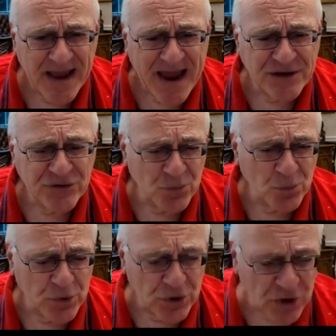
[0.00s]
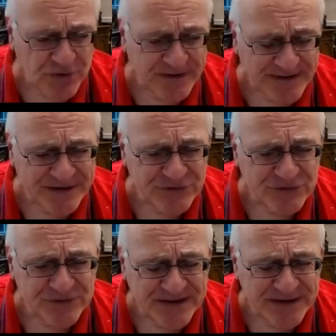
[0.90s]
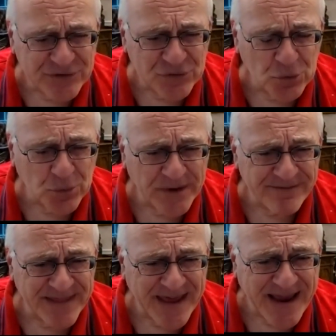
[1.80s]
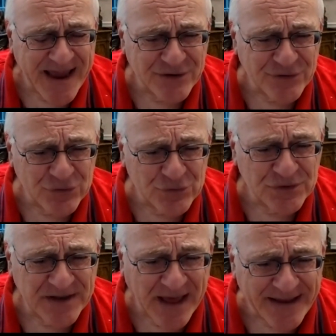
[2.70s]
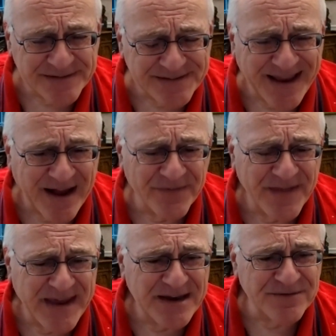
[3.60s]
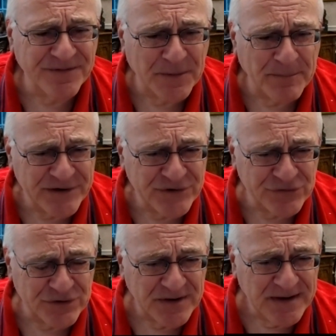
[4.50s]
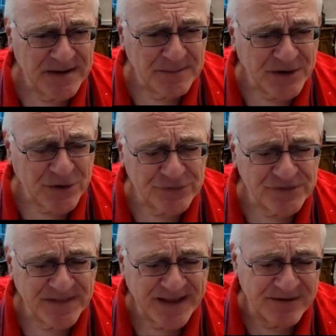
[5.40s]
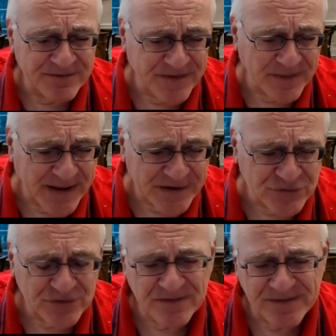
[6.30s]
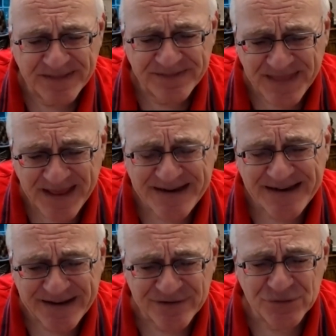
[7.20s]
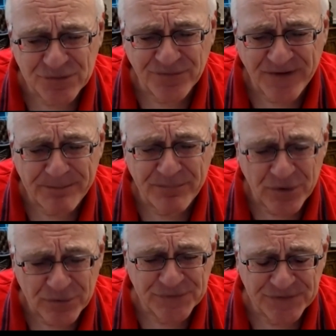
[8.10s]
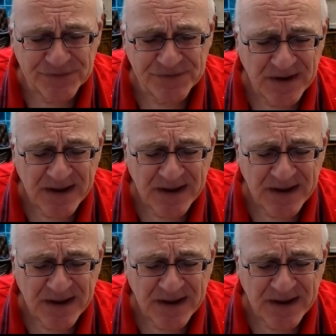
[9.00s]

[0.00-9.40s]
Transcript: And clinicians need to do whatever they can to dial down the inflammation, because it's the inflammation that then leads to fibrosis.